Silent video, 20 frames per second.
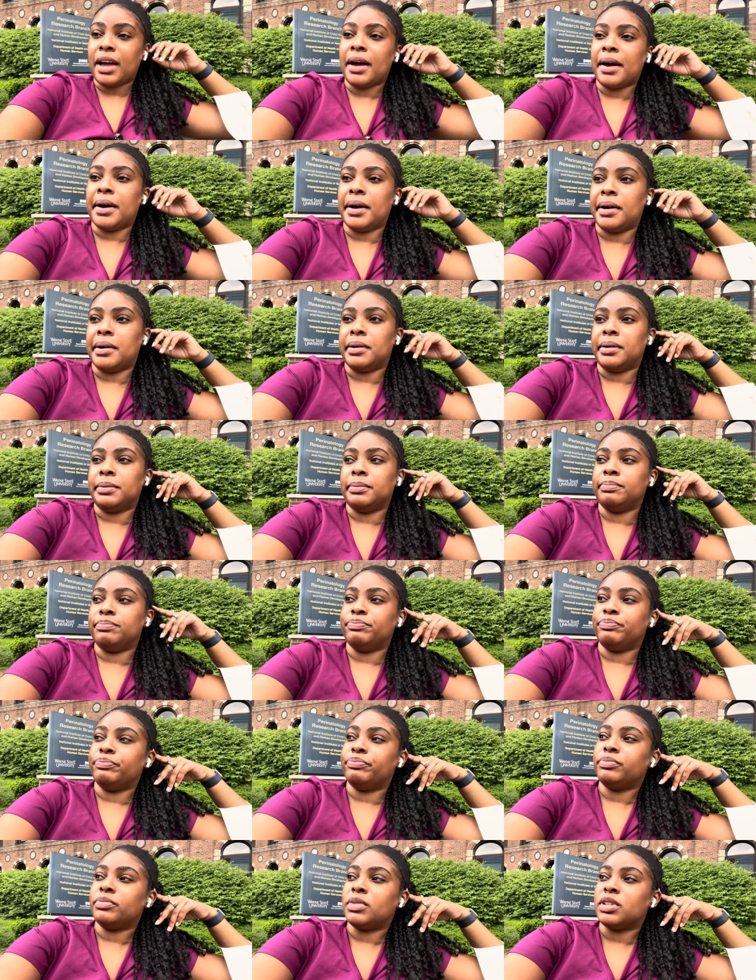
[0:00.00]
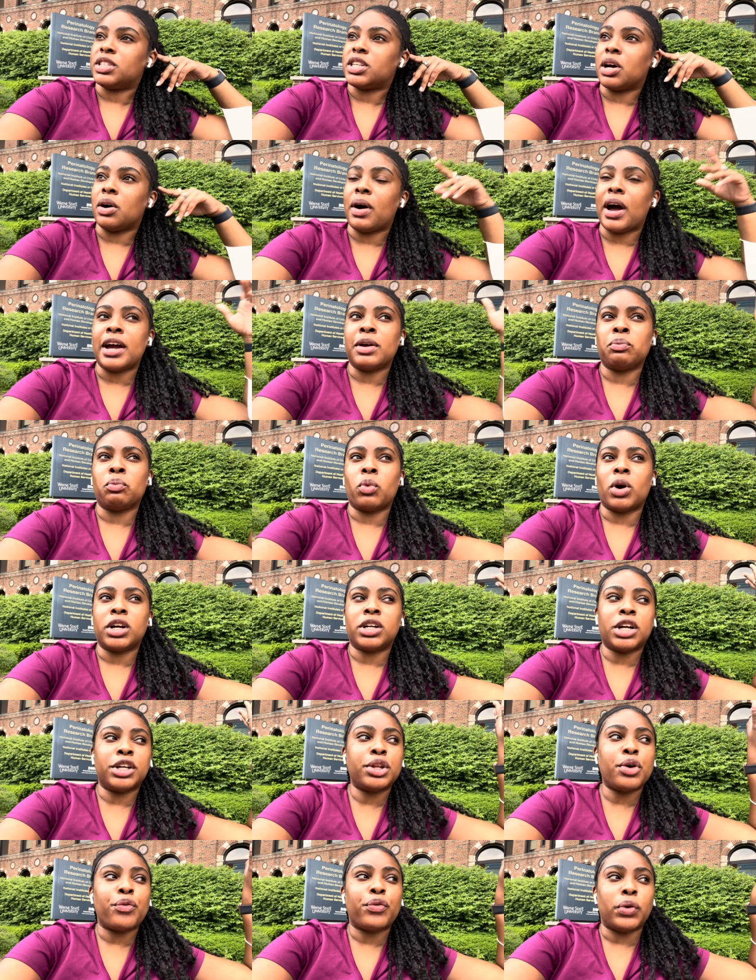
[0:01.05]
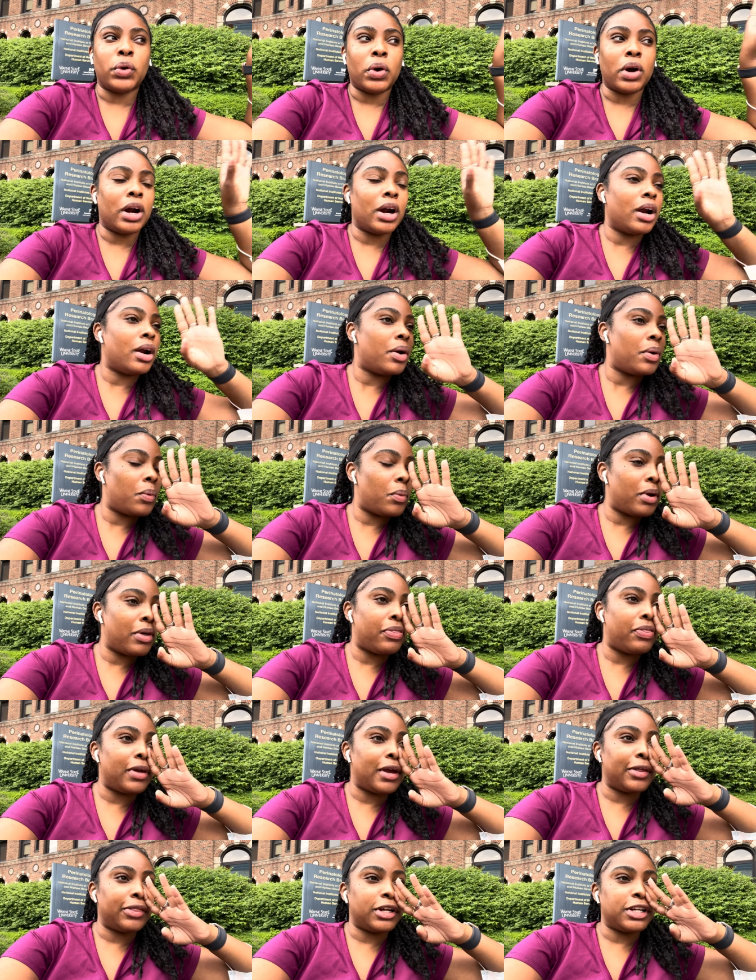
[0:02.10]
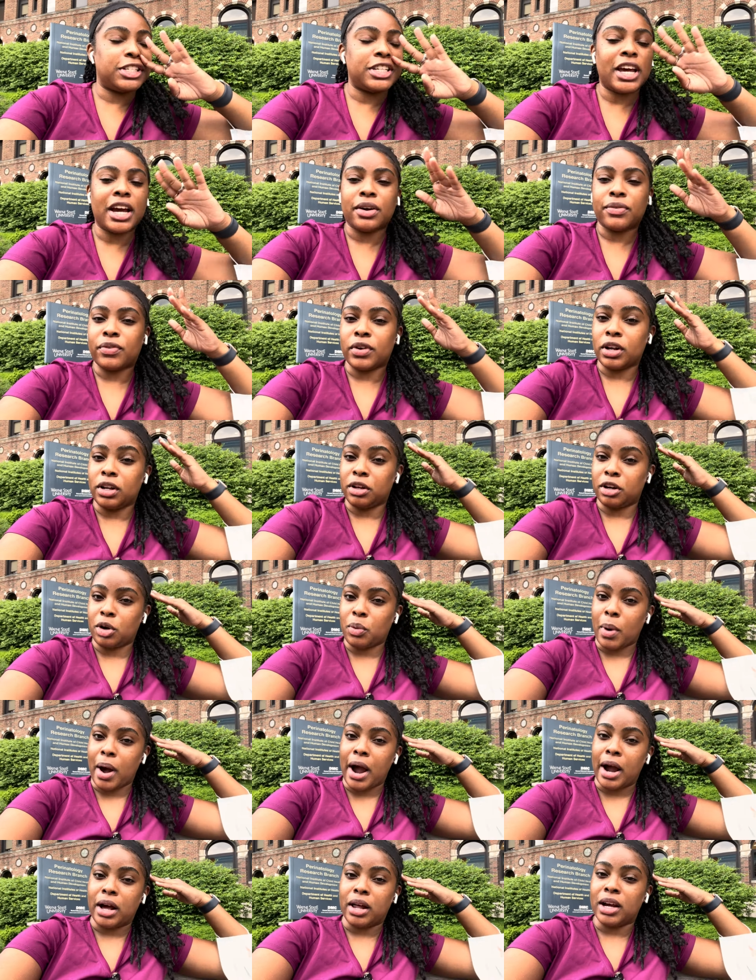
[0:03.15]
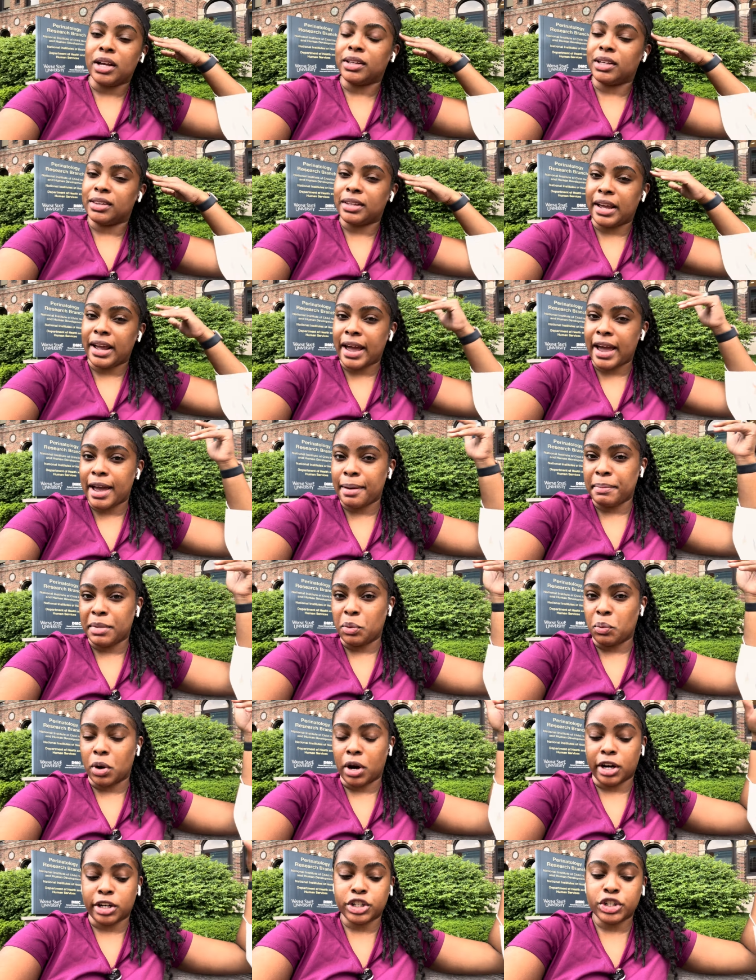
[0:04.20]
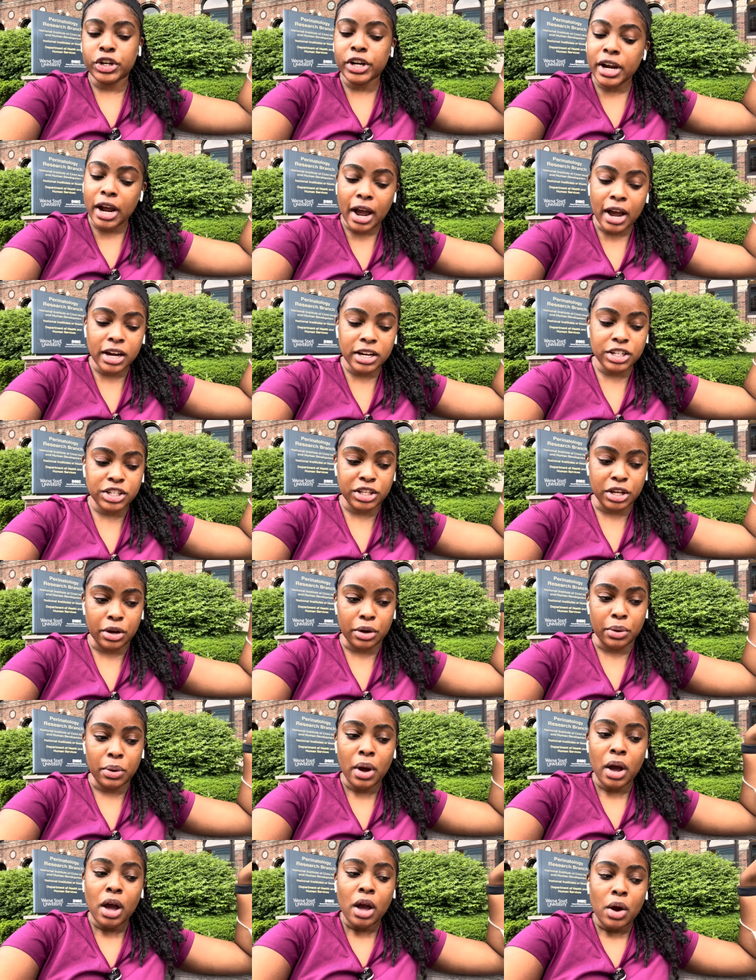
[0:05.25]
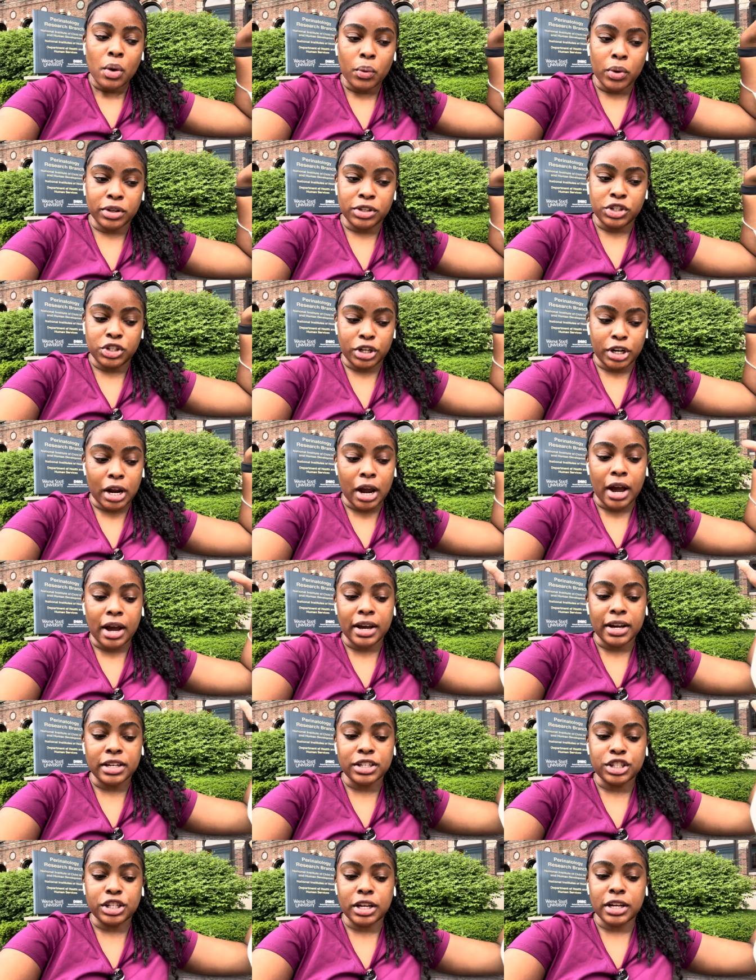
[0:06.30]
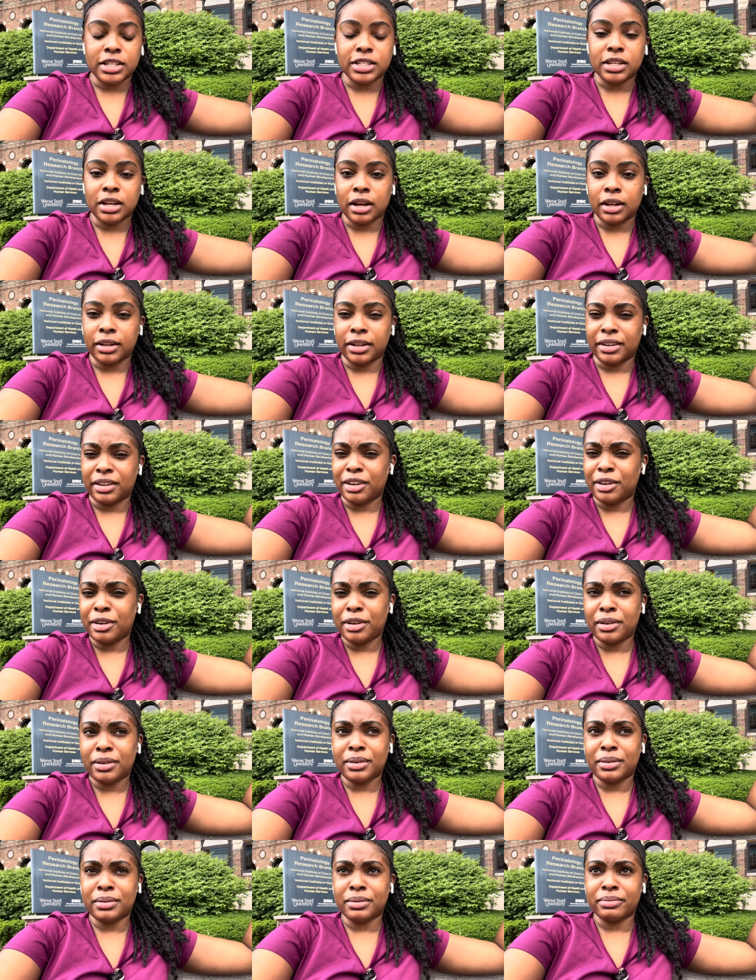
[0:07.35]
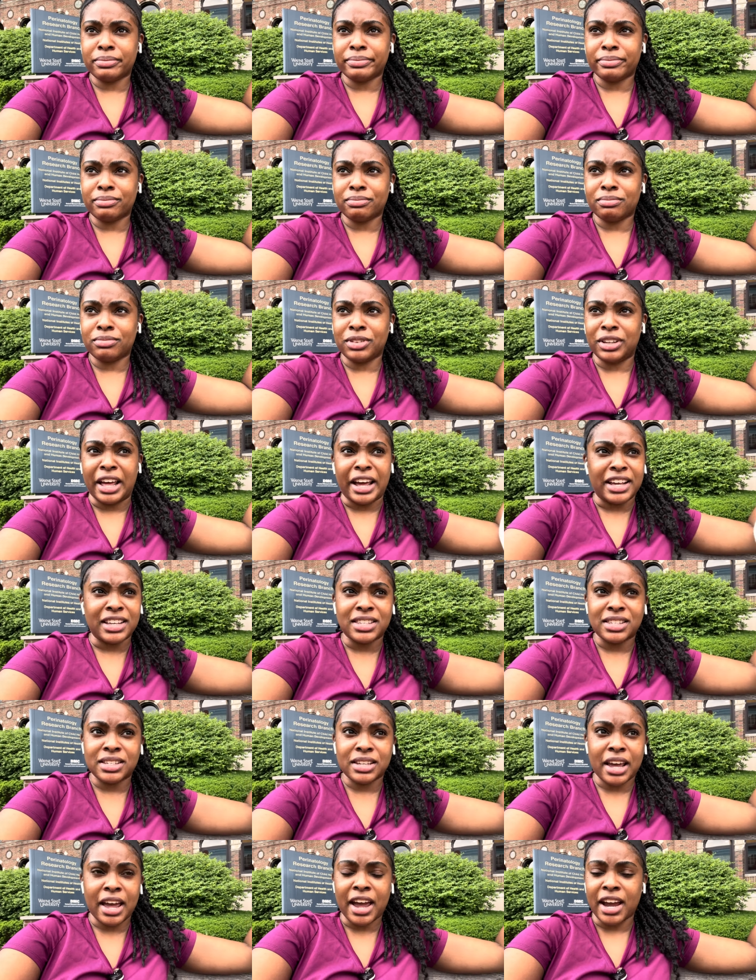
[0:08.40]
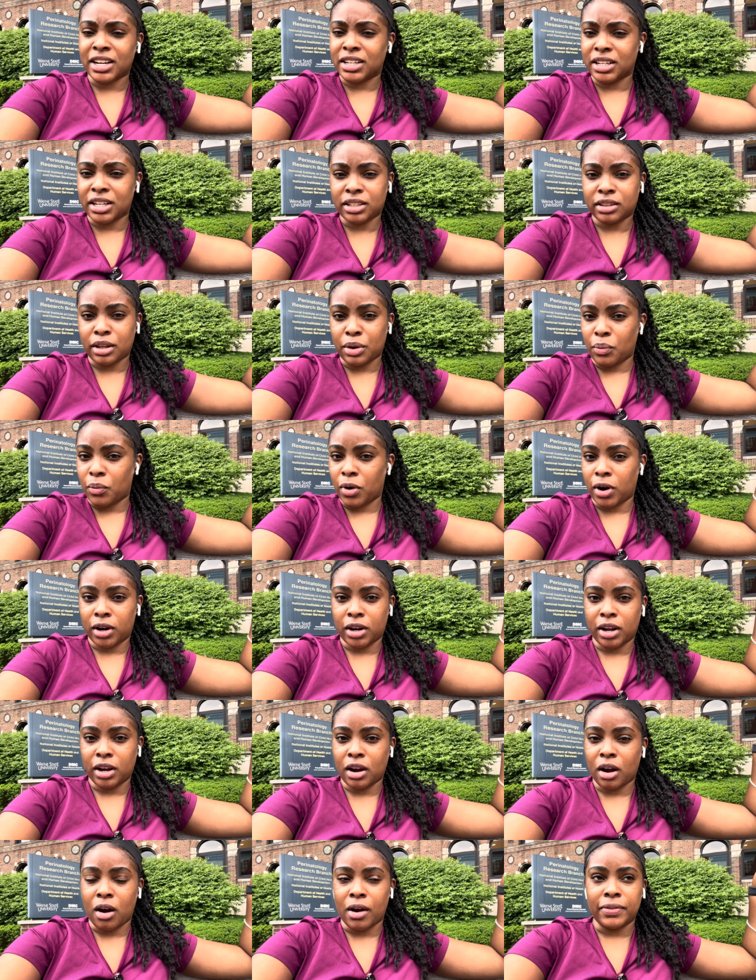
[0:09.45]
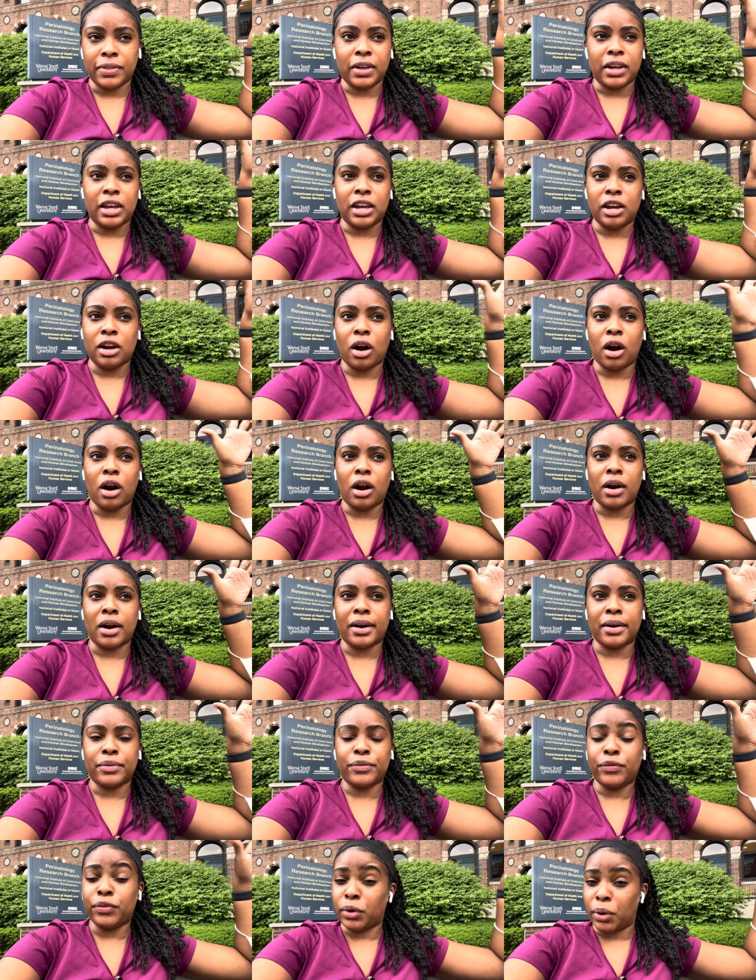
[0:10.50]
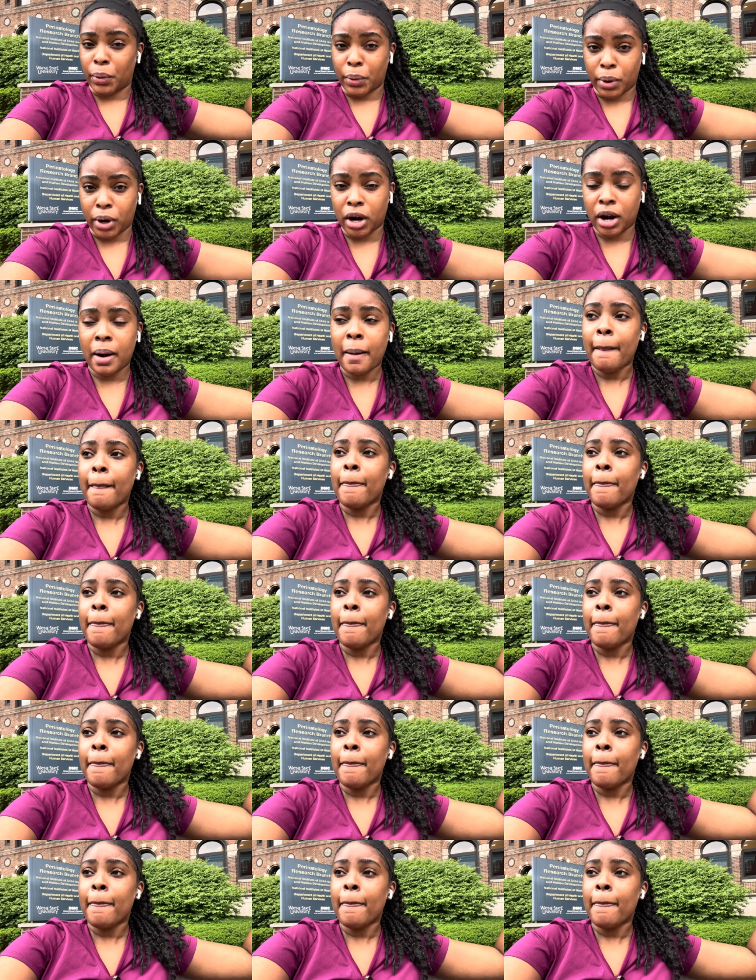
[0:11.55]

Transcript: um, so I worked on the floor with the other tech for a little while and then they had me work triage. So with triage, it's a little less hectic than working on the ER floor.